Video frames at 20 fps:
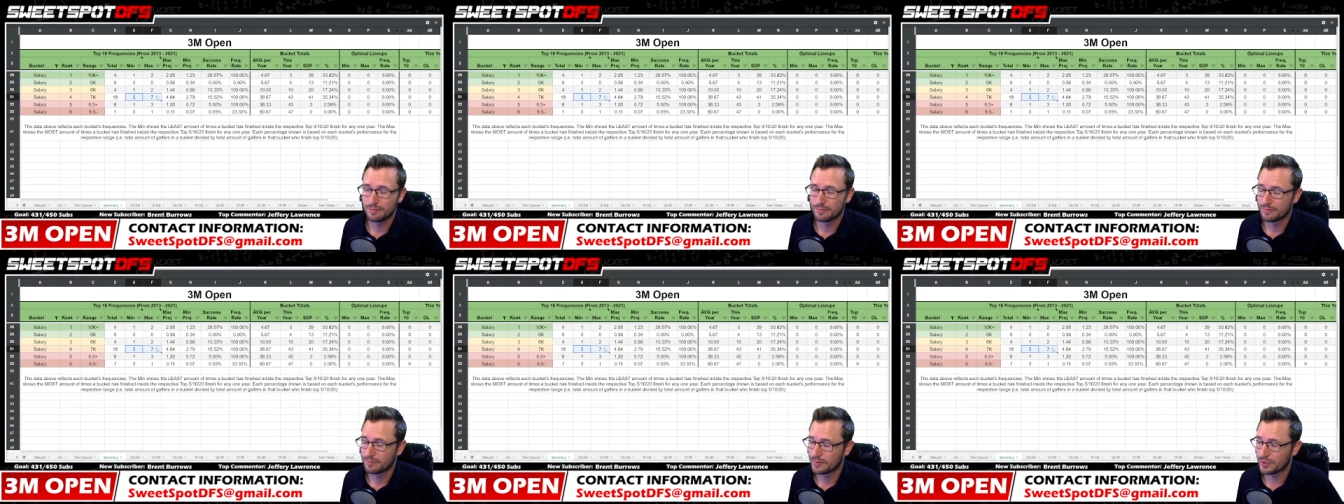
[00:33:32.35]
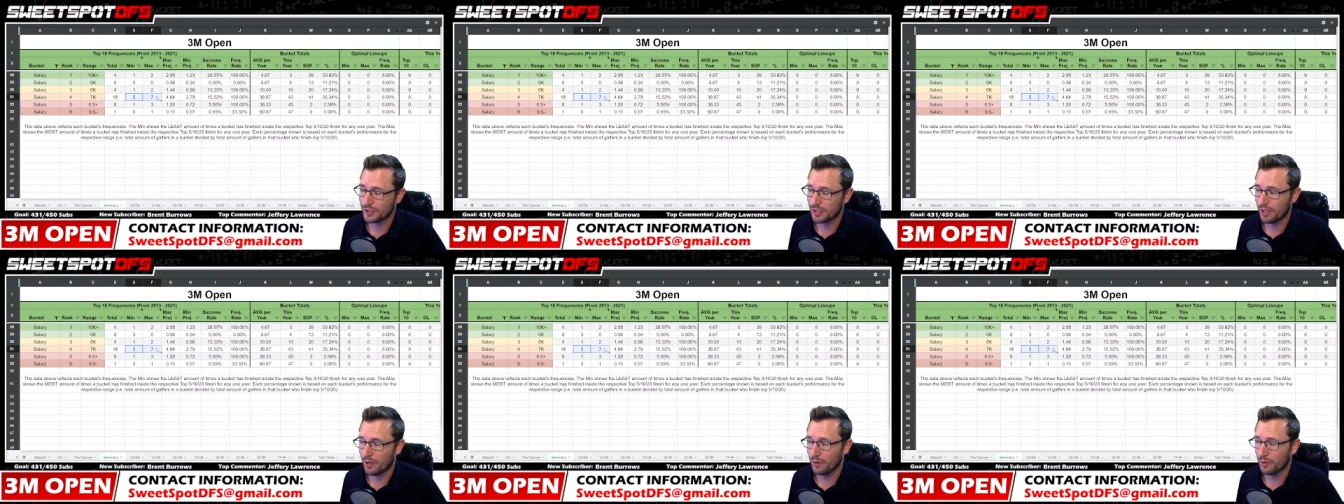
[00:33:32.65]

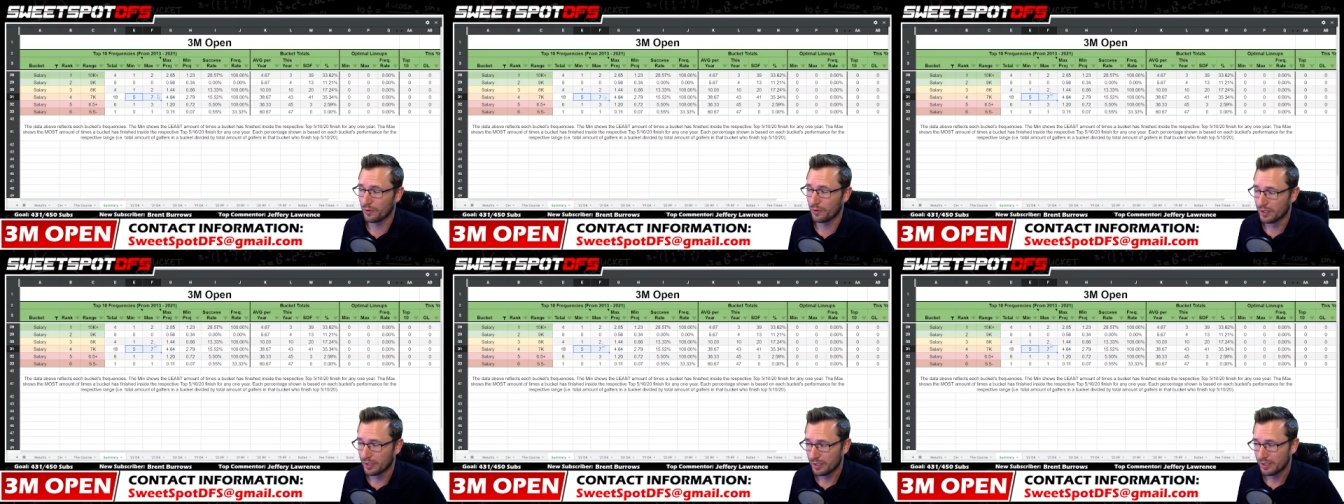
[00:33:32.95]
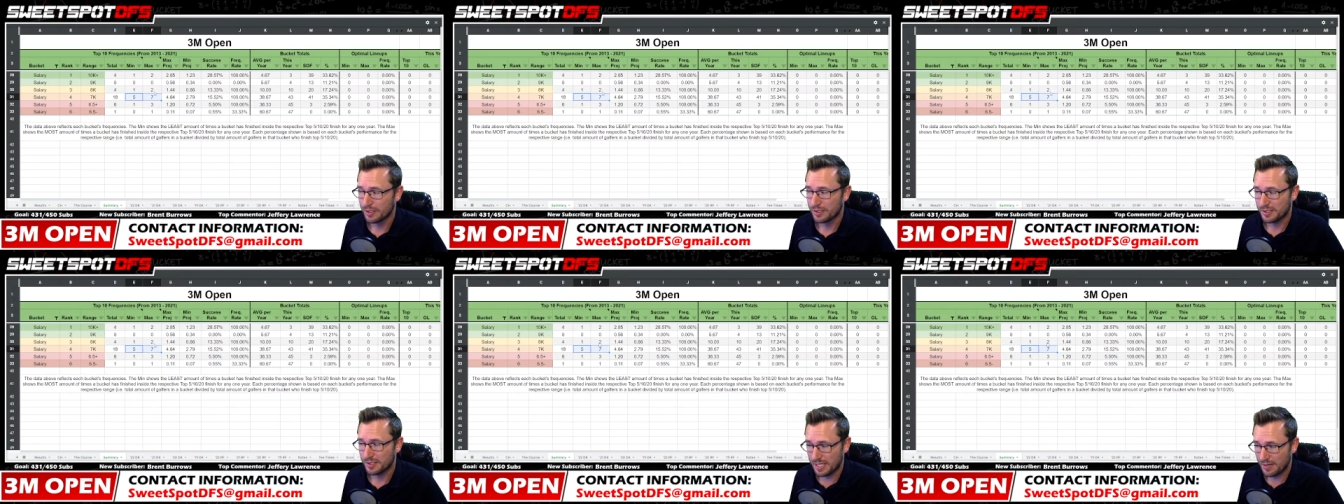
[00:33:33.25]
So
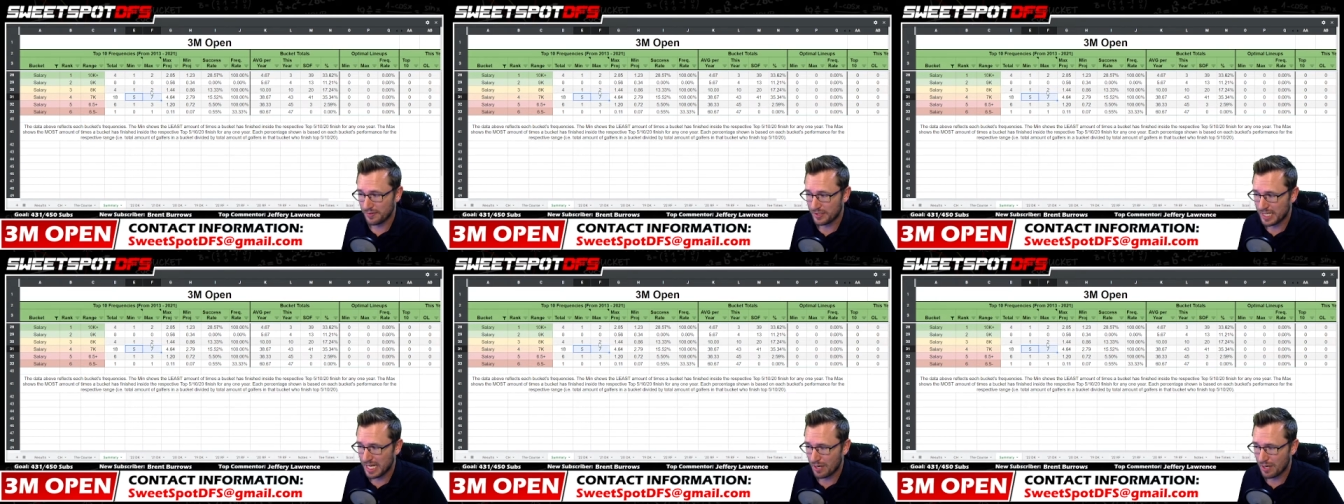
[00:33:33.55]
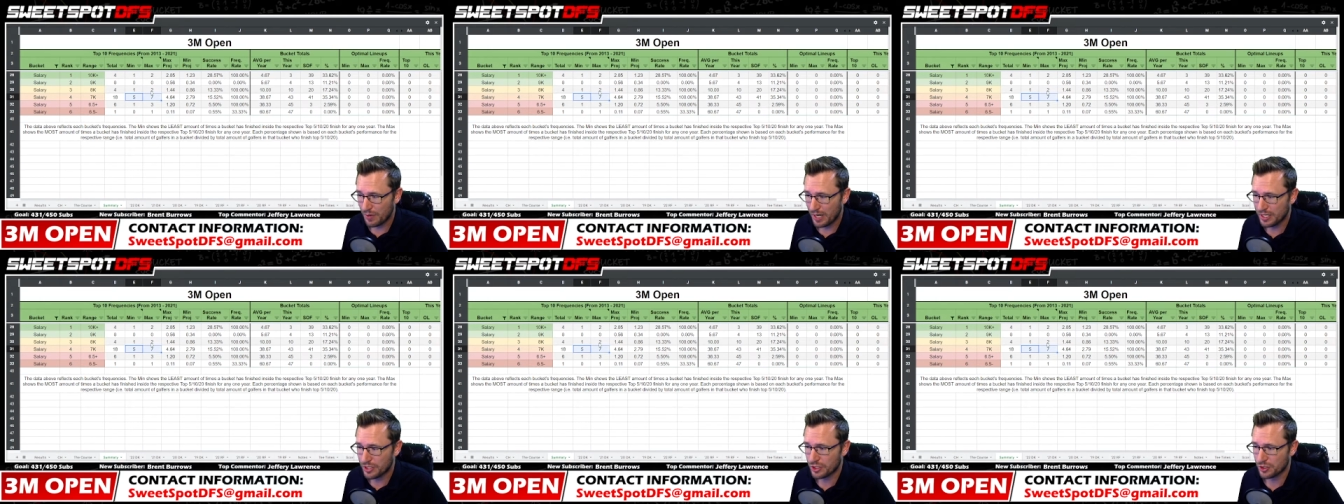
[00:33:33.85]
7K
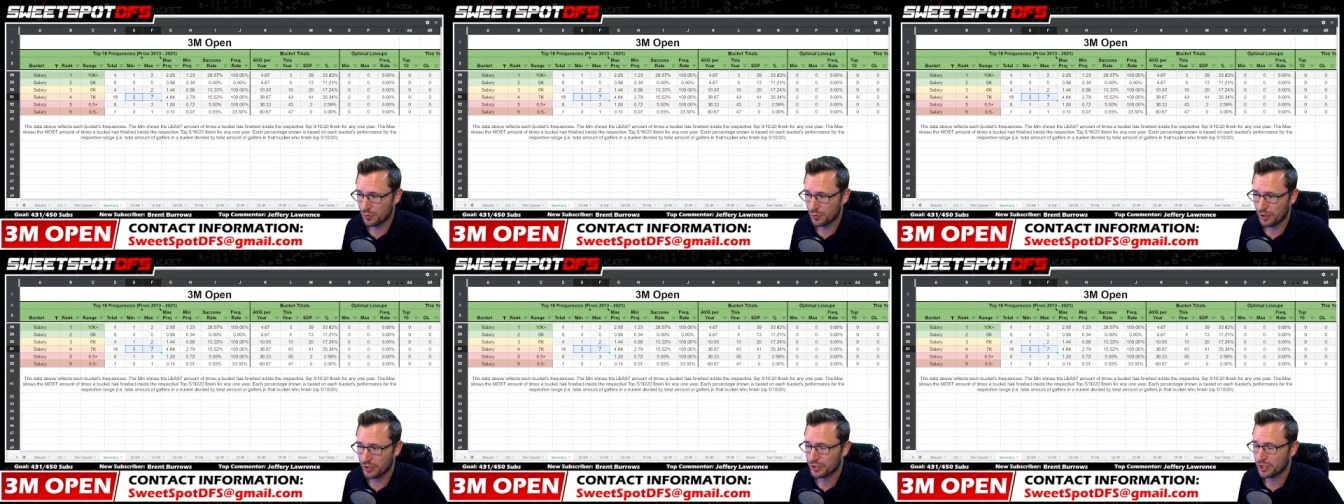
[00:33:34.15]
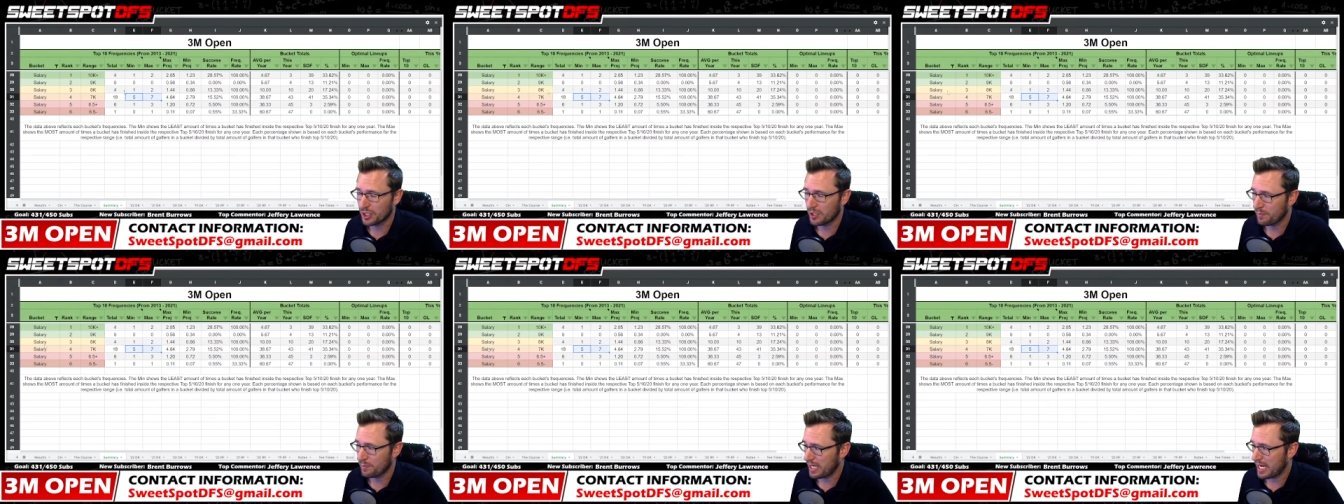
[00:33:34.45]
range is where it's going
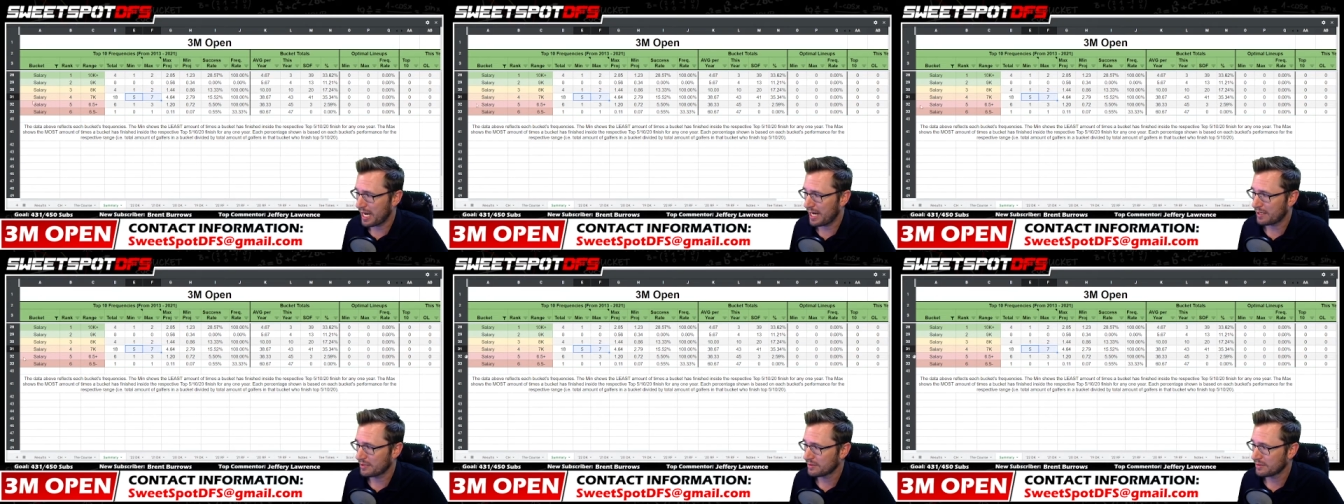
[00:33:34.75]
to be at.